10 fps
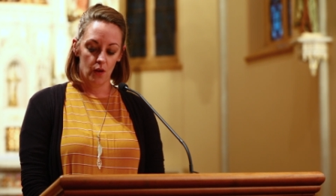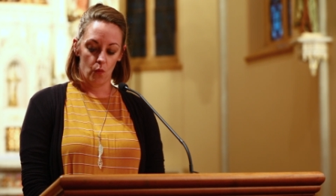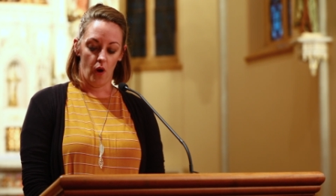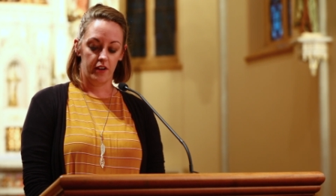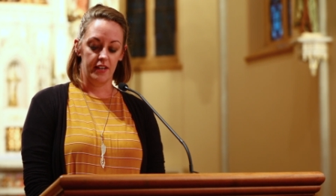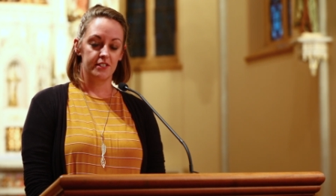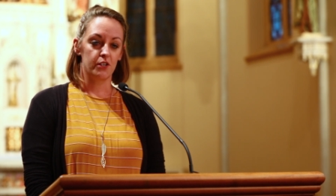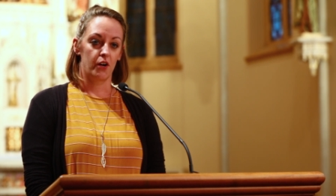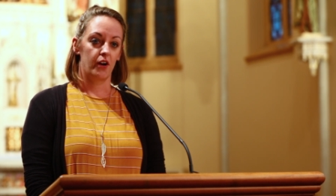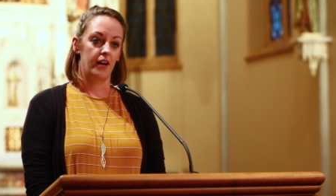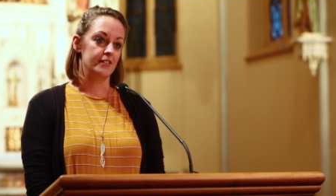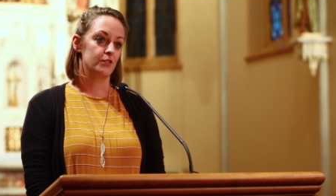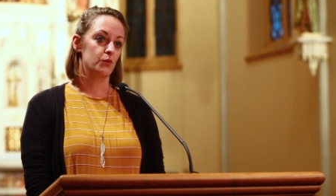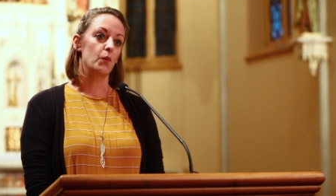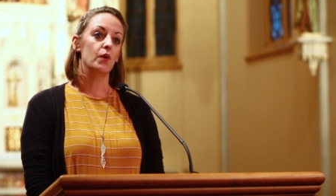Our kids are in
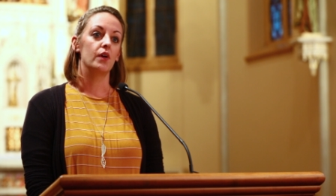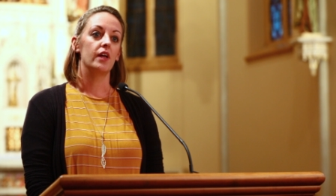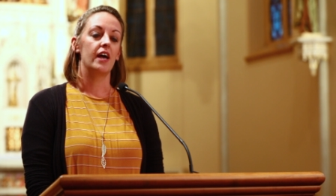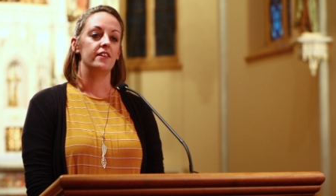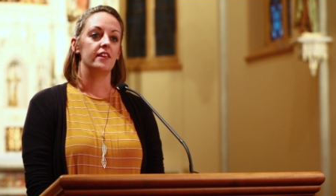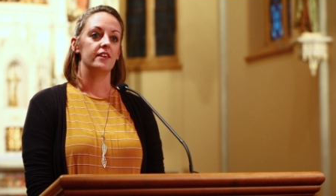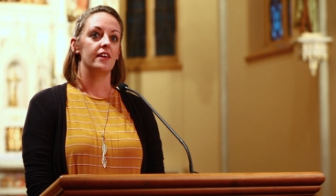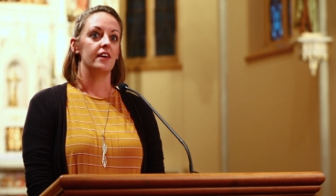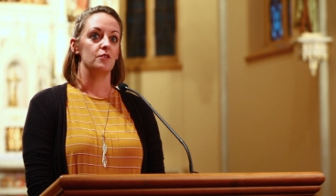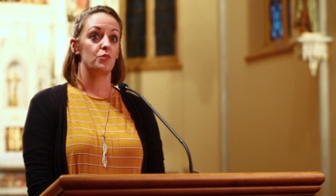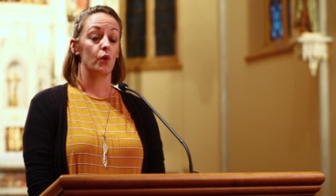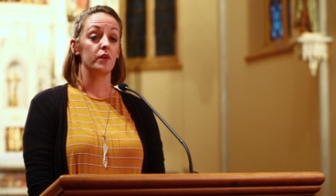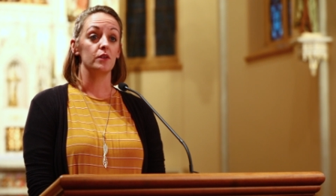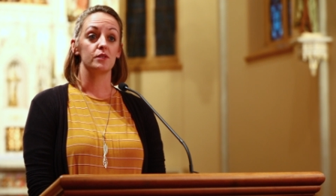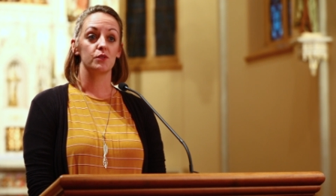school and in
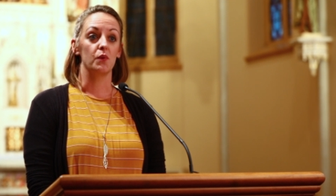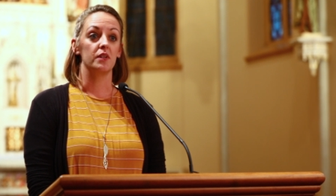parochial school,